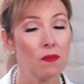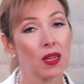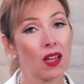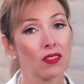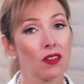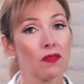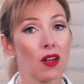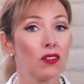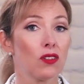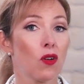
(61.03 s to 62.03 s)
because of
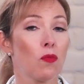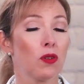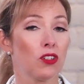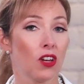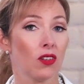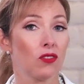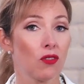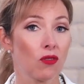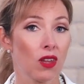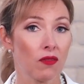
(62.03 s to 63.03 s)
a low
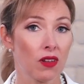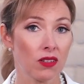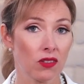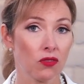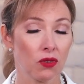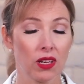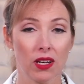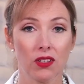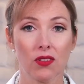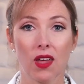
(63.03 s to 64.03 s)
progesterone level, as it's related to